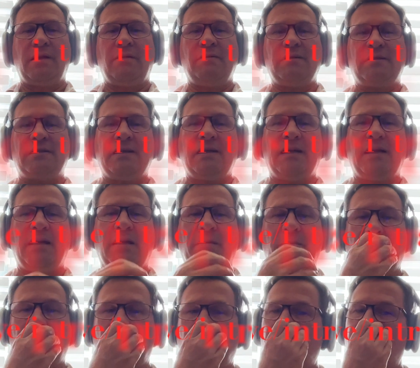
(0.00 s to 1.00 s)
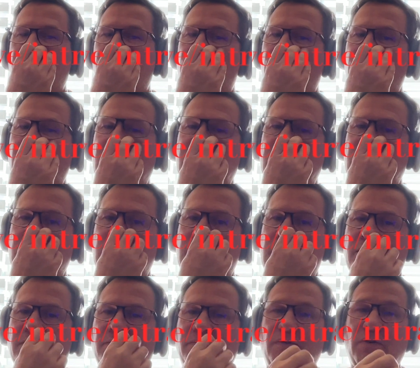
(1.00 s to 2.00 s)
I was saying about
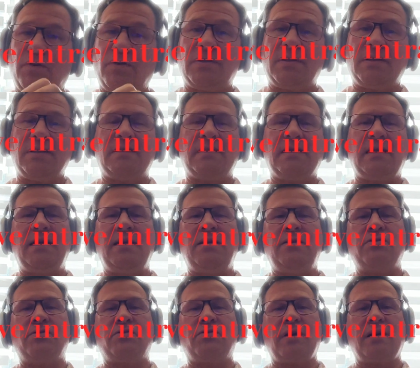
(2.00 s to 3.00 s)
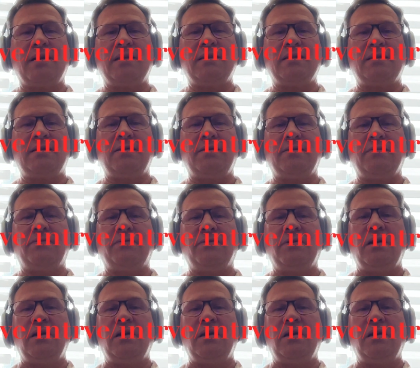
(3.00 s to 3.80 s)
transitive versus intransitive.